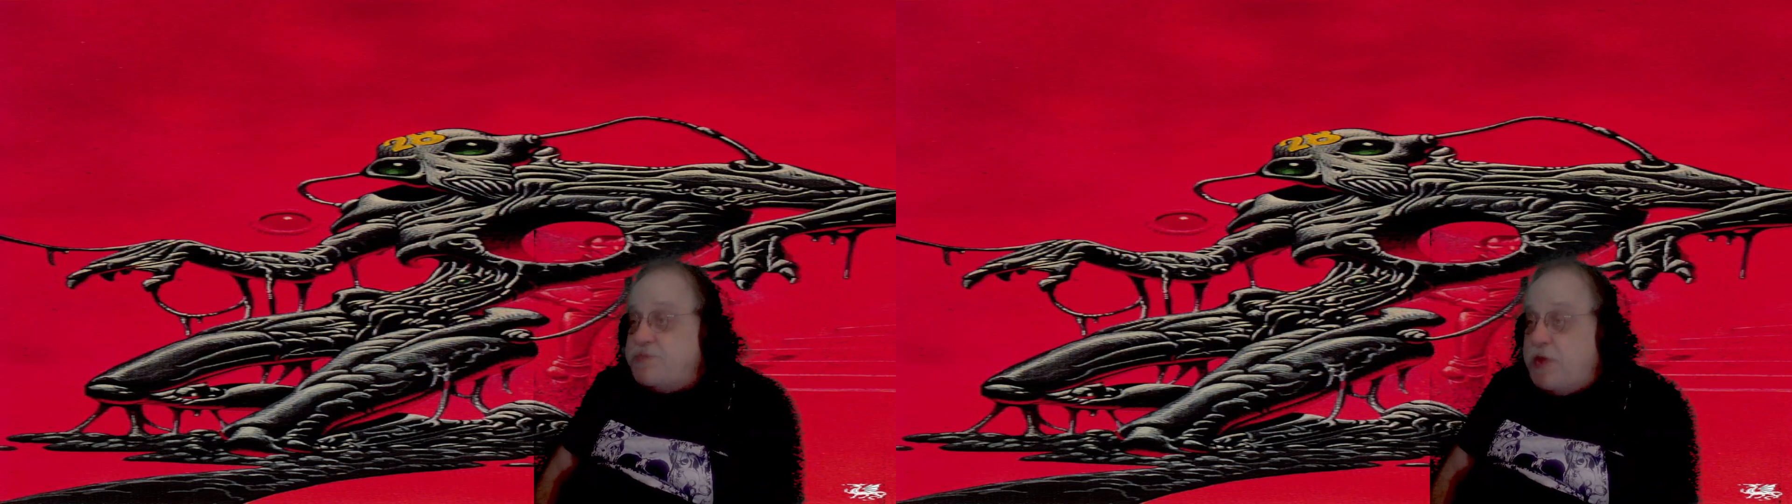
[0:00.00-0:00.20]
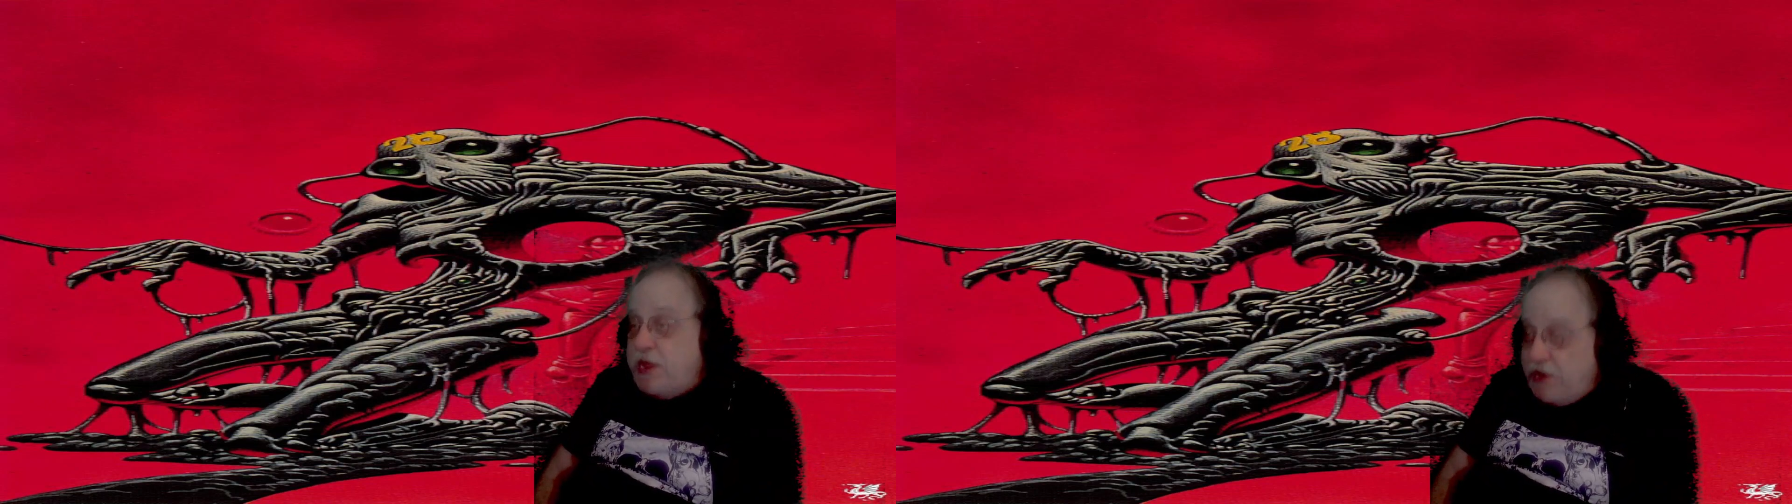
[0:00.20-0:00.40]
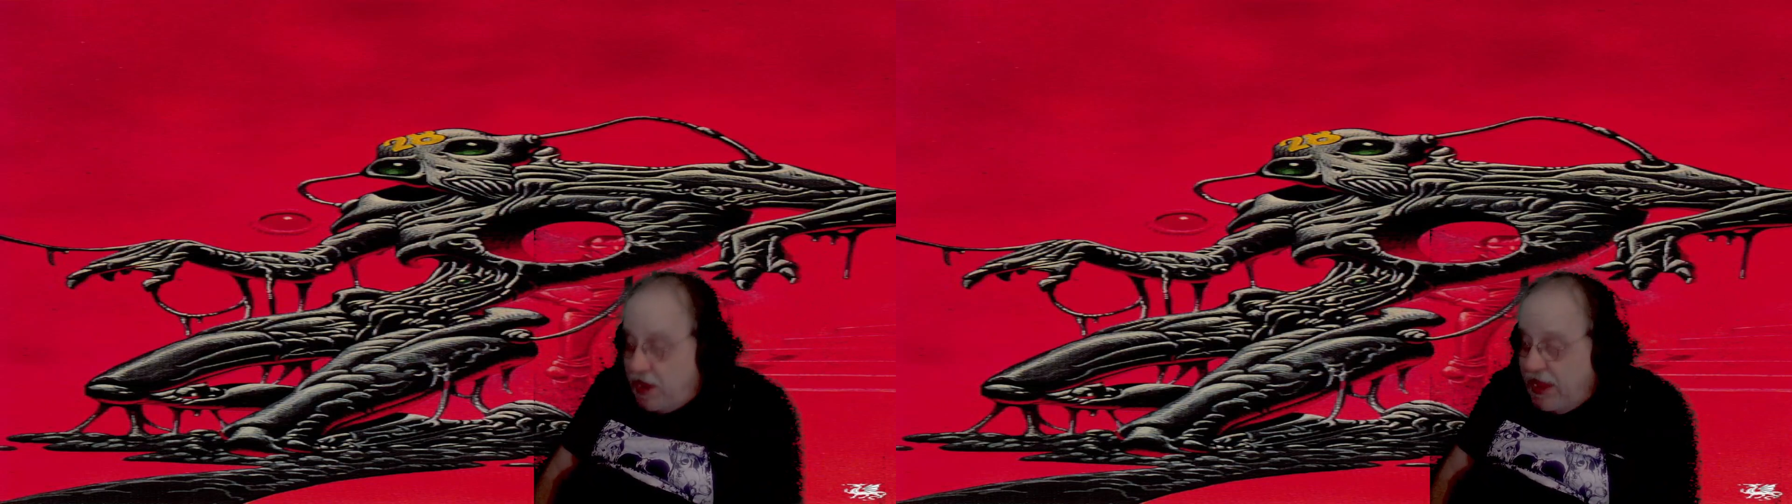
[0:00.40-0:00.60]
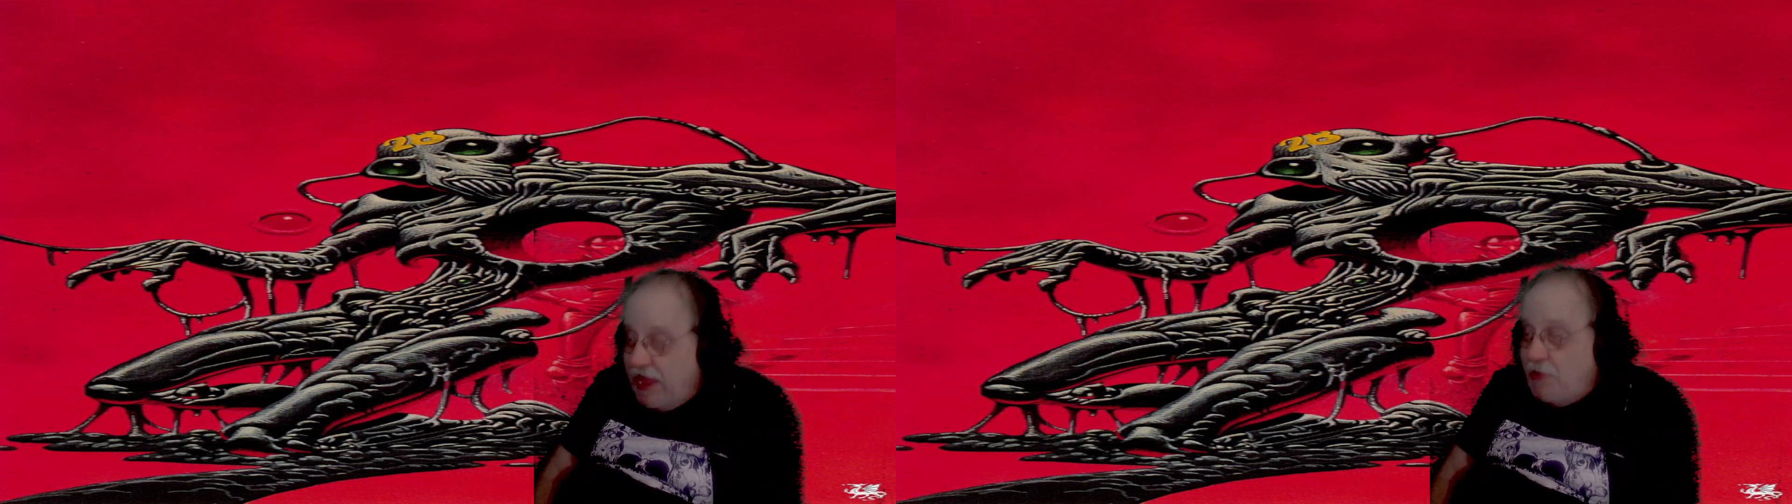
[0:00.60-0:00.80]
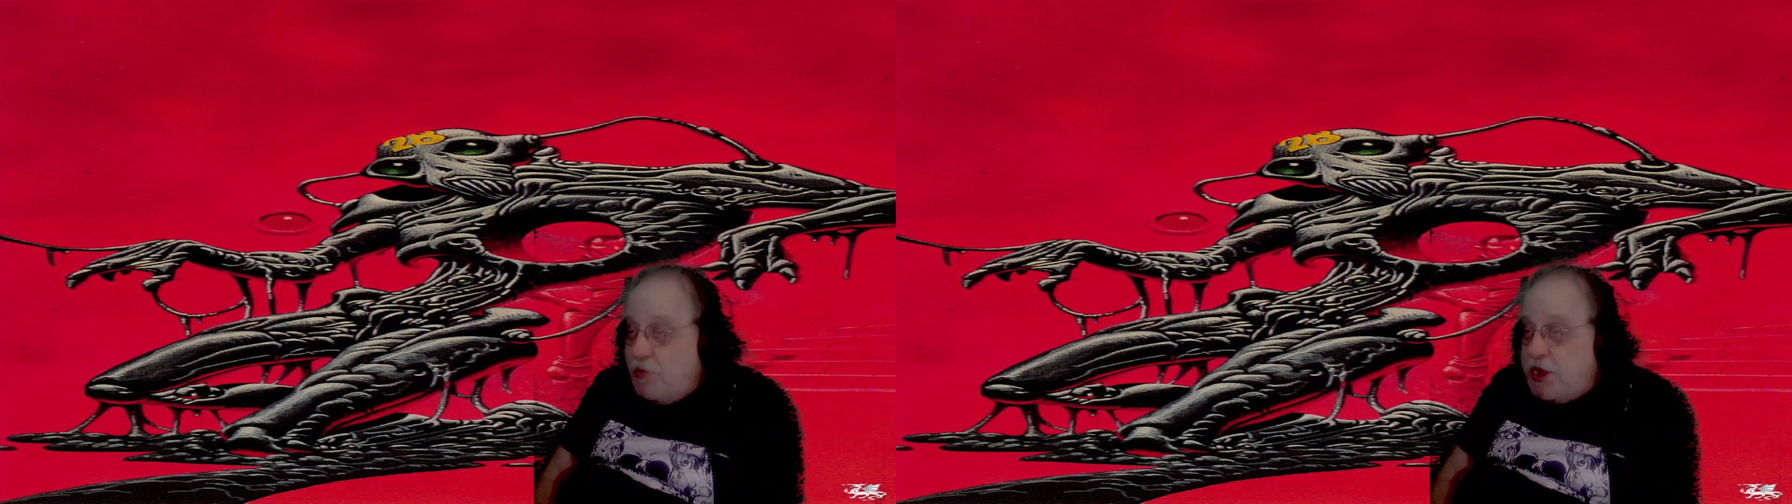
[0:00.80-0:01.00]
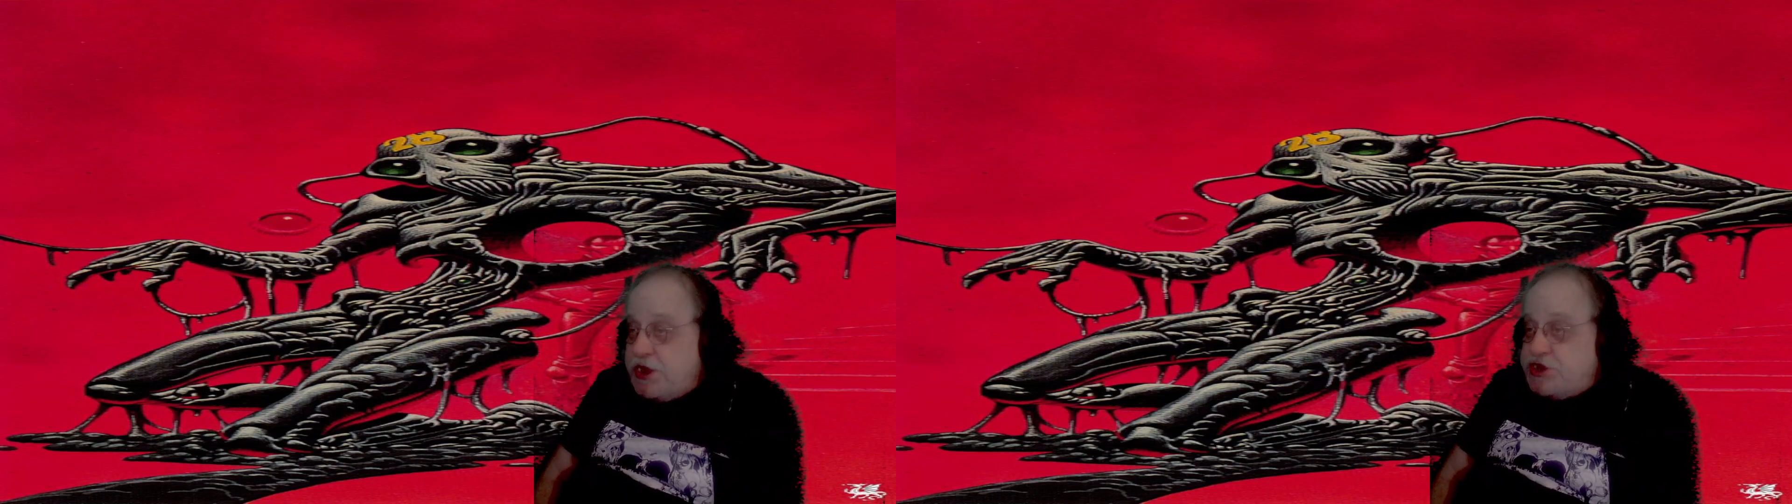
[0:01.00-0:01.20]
but I wanted